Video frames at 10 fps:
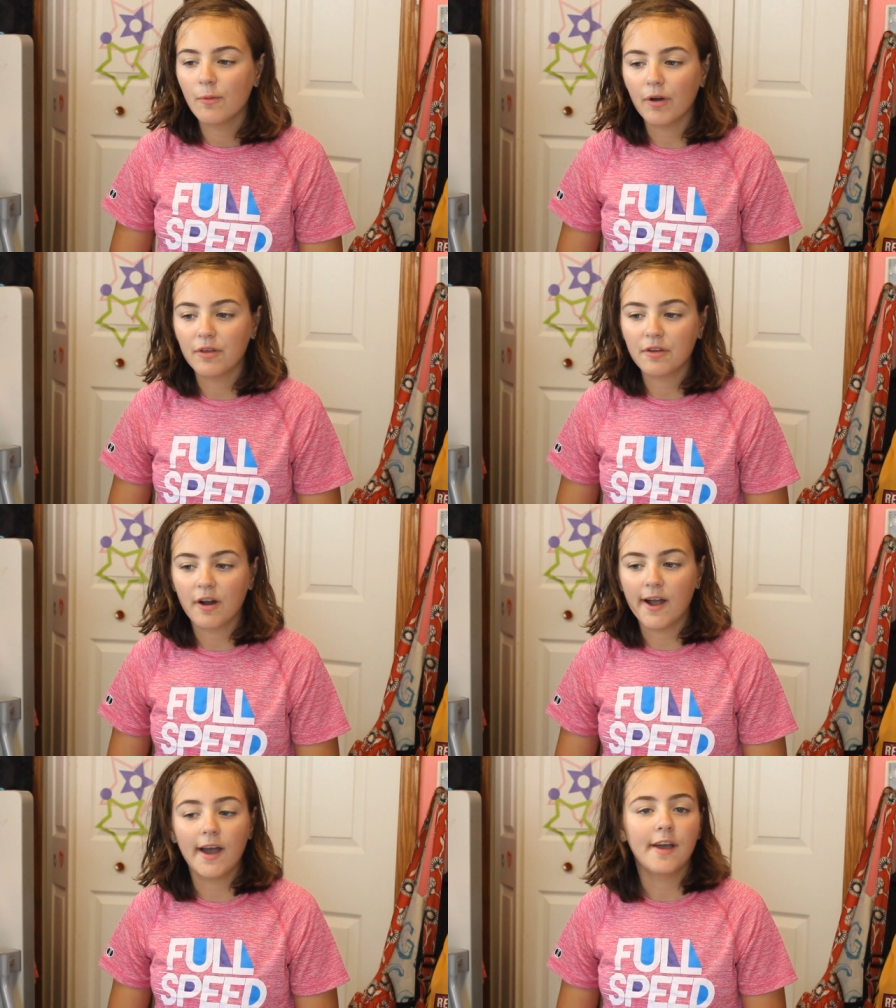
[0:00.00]

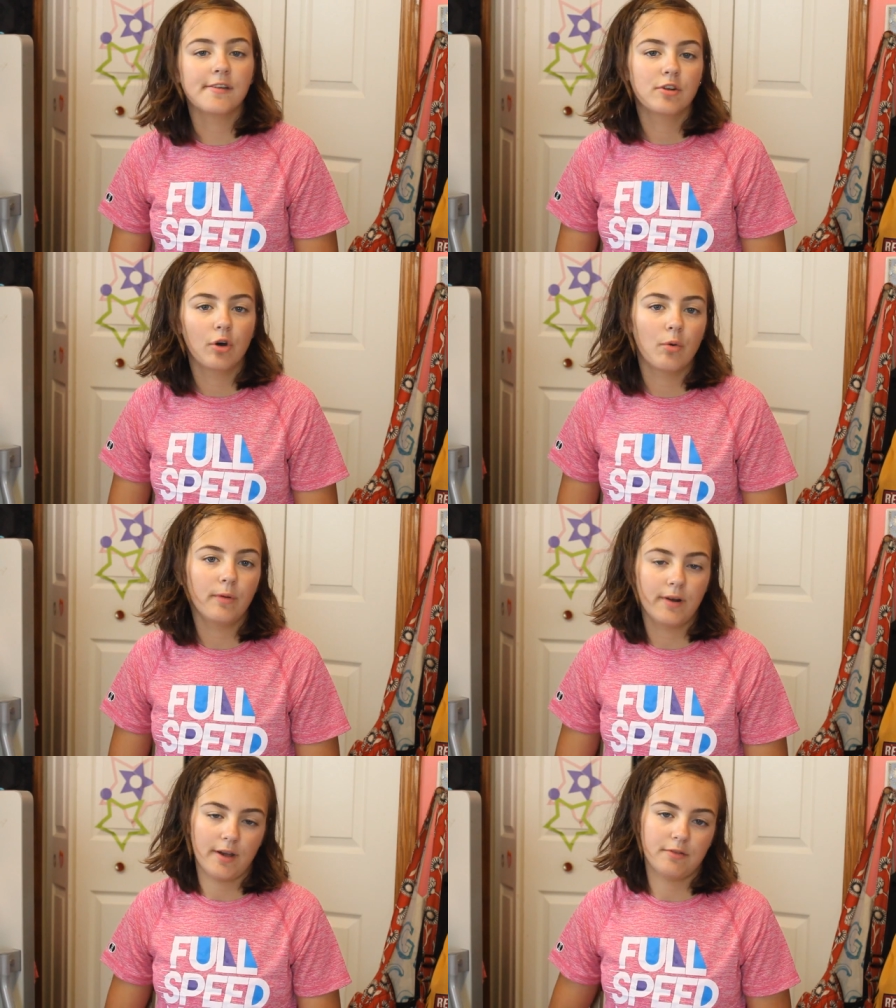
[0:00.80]
whether I
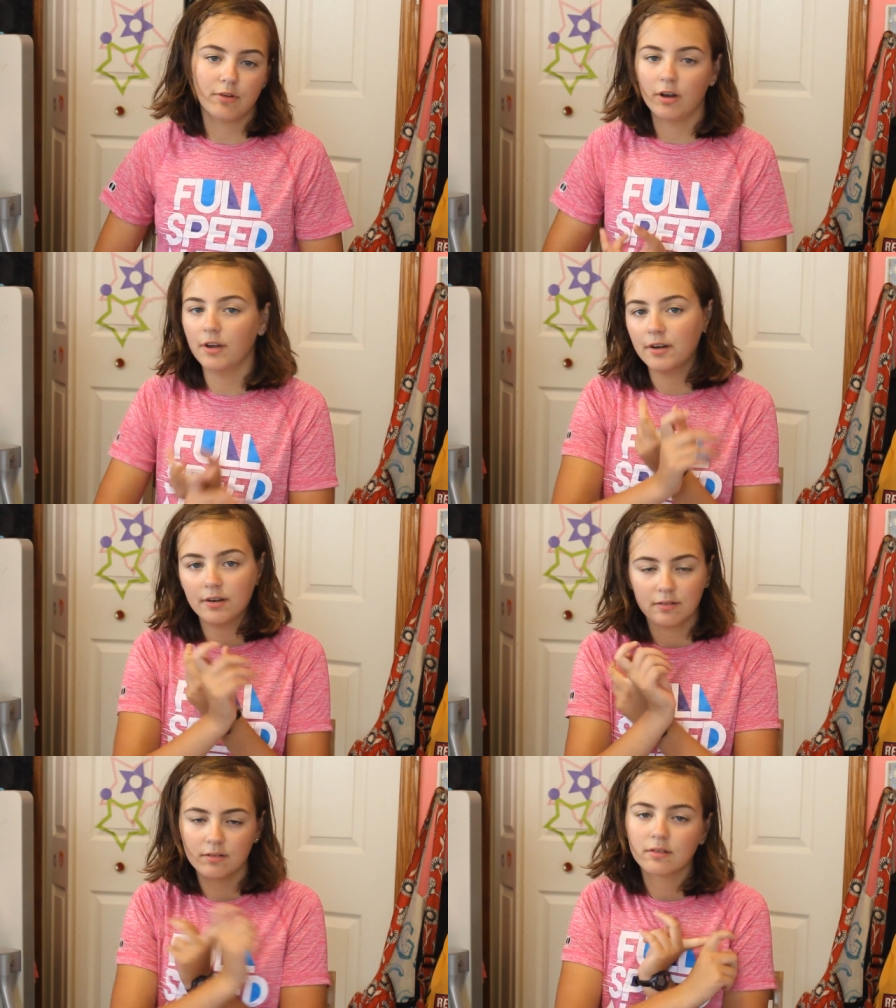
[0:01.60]
go and I
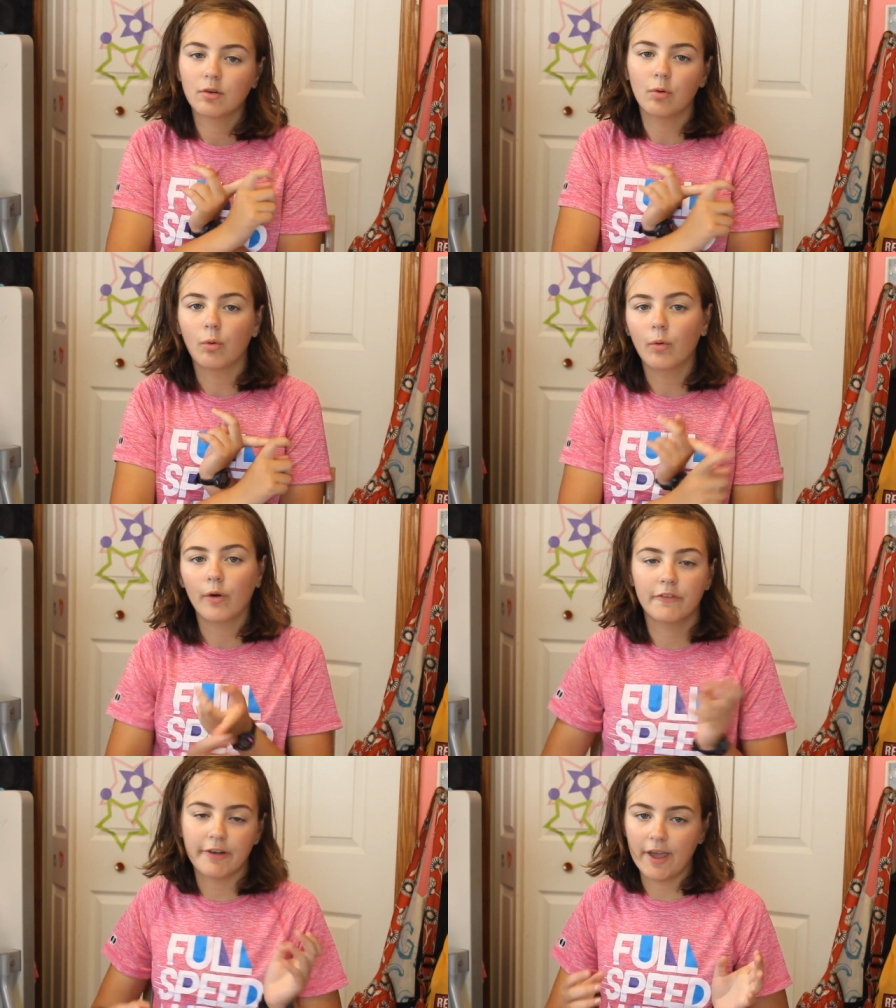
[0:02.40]
run
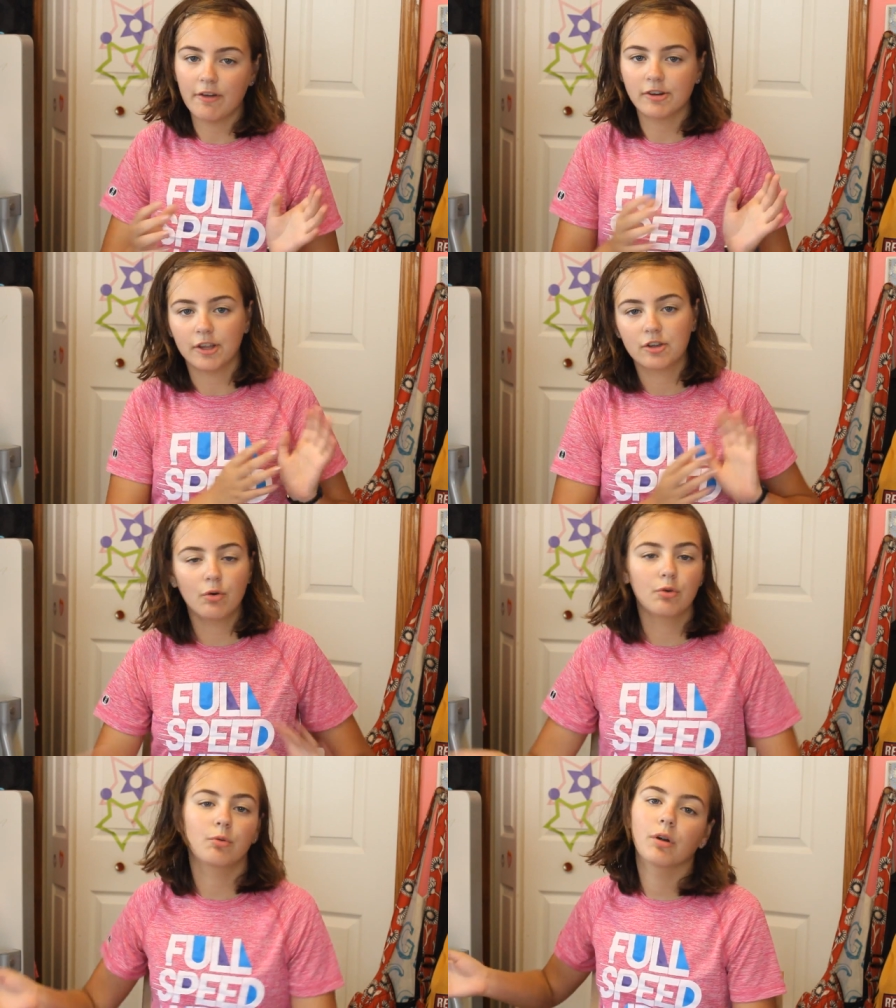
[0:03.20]
or if I have to like
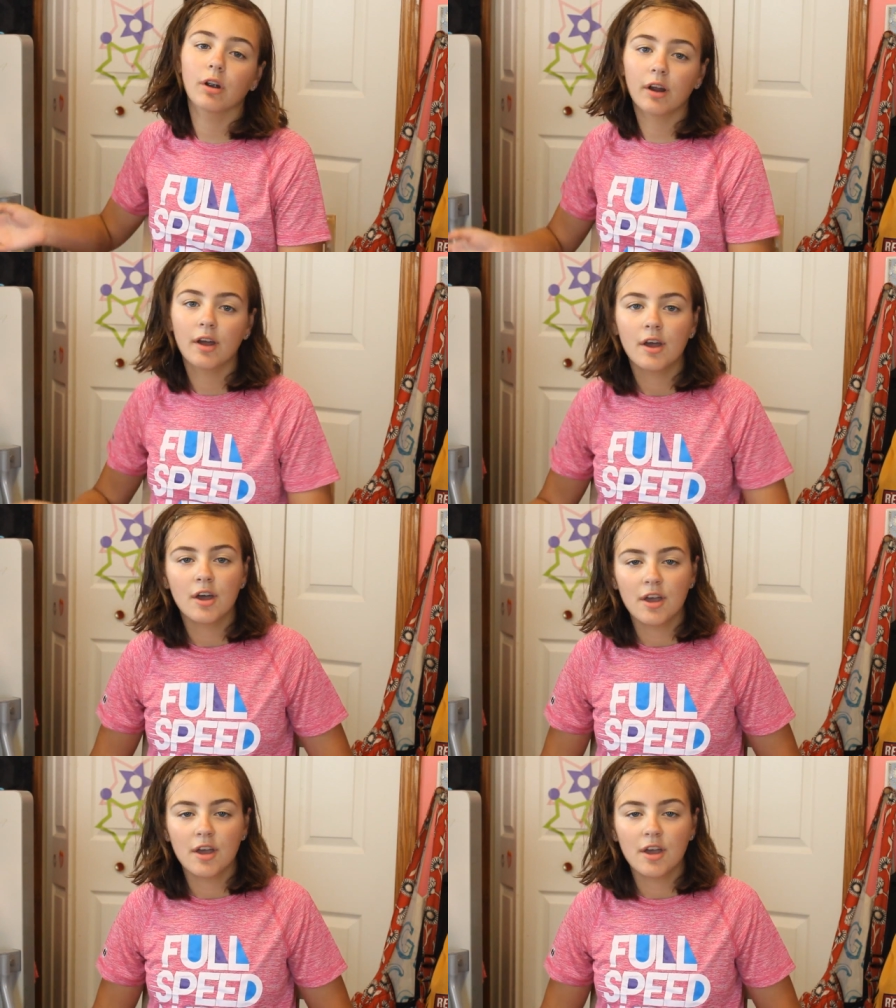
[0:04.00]
go to work,